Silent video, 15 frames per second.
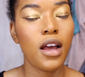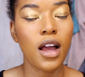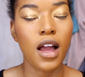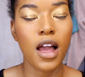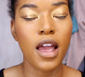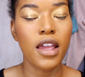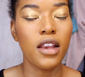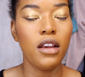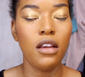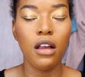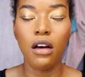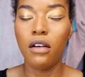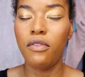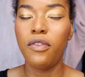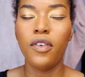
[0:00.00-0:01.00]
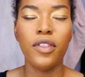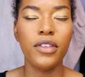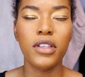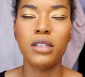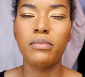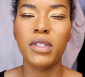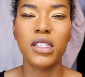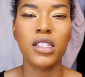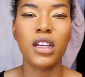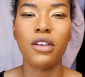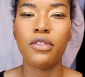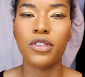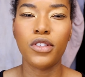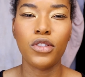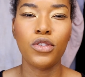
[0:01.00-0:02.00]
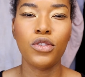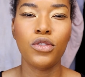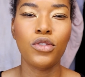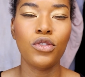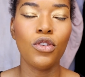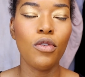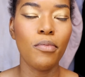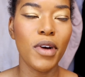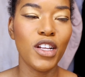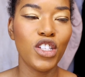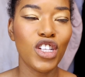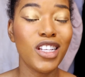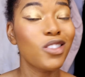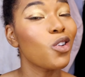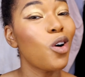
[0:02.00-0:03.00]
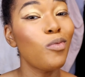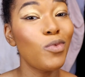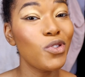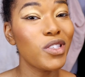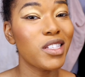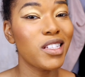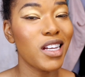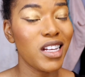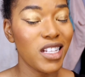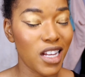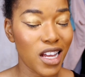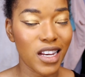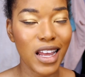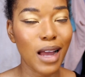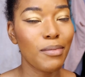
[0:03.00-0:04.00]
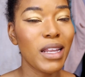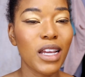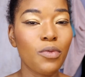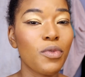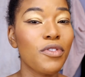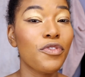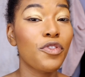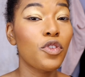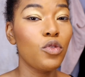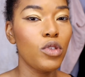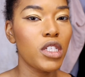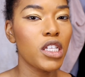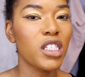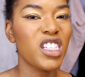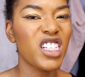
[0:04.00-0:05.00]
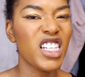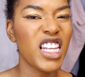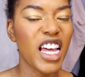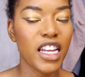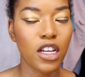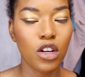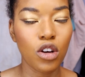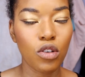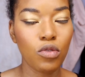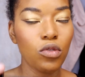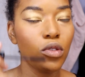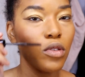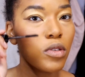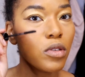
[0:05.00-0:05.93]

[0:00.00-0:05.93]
I love this mascara so much. It's almost done and I'm like refusing to let it go.